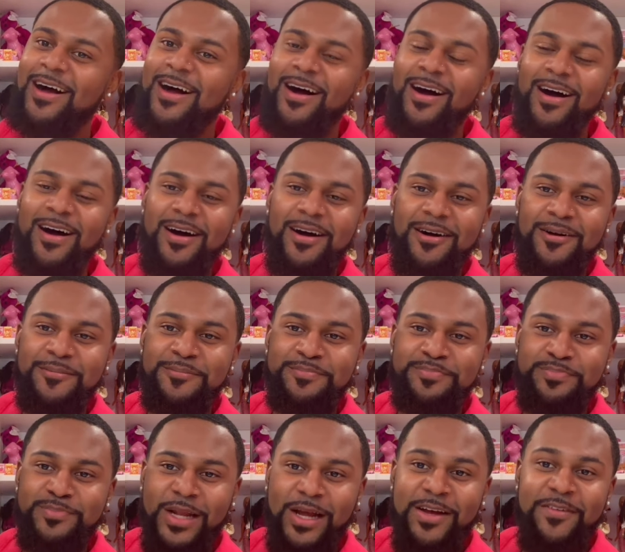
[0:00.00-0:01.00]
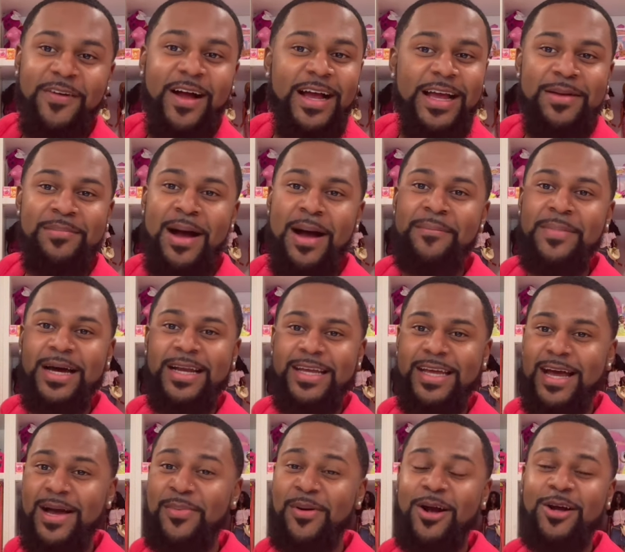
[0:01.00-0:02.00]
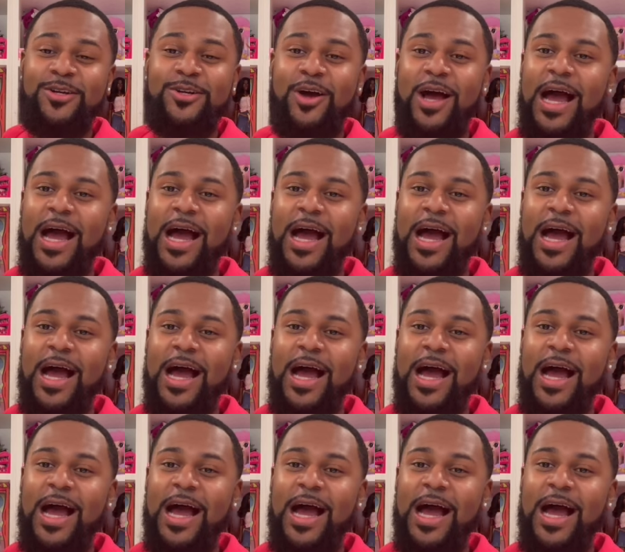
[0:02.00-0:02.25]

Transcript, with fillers: Um, if I get my money up, her,